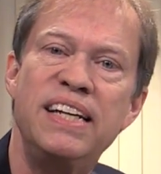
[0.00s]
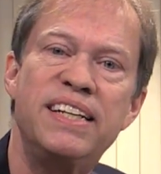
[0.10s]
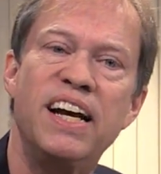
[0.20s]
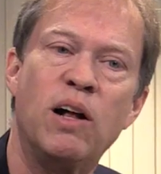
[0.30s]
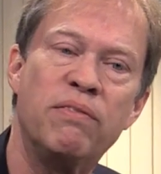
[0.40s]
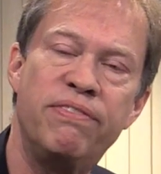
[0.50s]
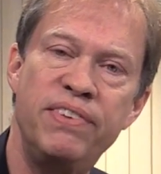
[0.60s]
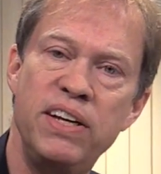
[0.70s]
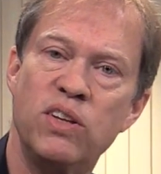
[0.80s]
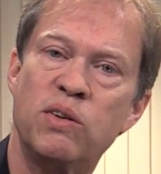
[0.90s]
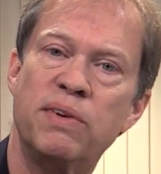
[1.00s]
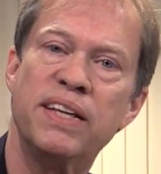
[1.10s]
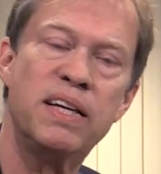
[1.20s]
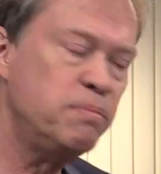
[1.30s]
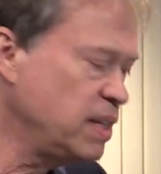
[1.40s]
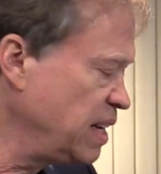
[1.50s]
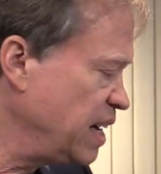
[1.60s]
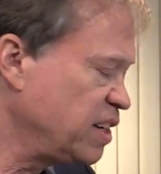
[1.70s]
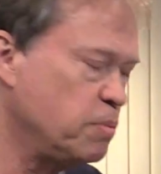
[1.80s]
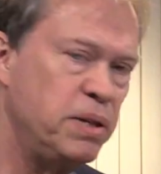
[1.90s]
to help feel the rhythm
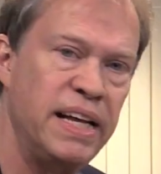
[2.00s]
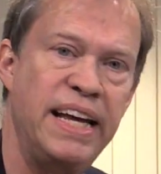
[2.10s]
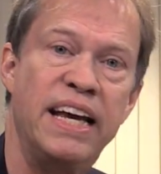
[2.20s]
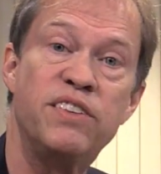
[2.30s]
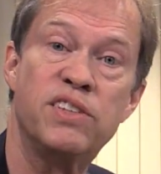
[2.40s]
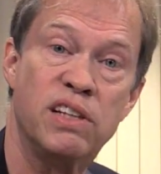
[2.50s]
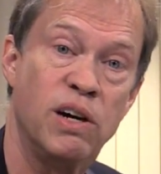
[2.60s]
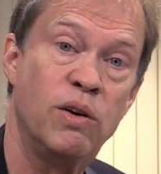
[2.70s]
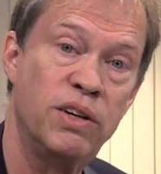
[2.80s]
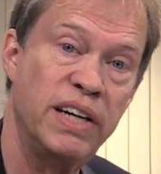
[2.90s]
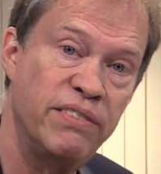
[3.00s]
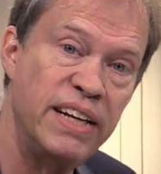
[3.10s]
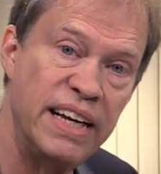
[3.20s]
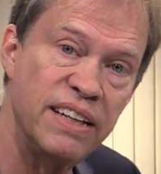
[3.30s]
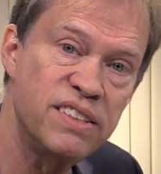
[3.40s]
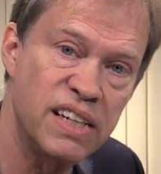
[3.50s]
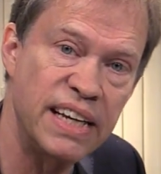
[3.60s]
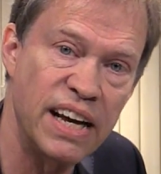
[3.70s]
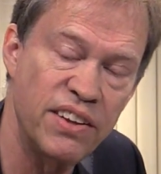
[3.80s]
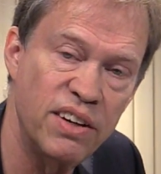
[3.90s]
and to play hands alone or even hands
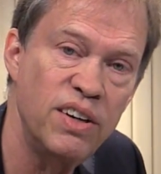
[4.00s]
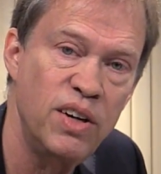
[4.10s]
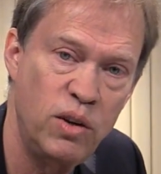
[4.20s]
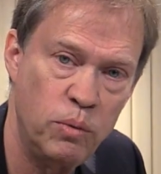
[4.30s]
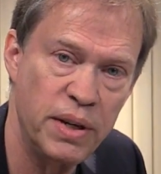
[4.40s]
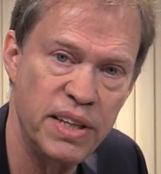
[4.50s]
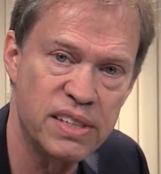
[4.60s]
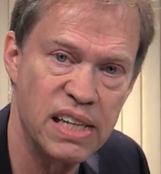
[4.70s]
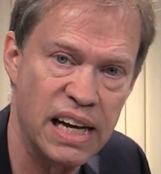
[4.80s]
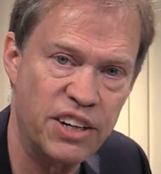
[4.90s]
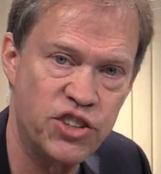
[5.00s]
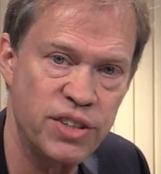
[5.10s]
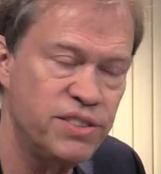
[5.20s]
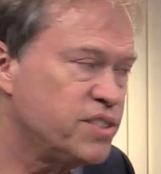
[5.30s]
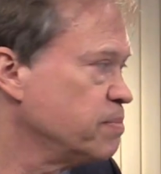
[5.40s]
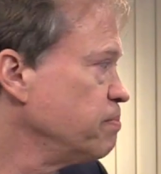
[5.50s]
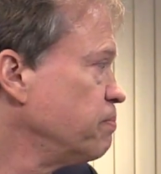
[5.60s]
together with the selections.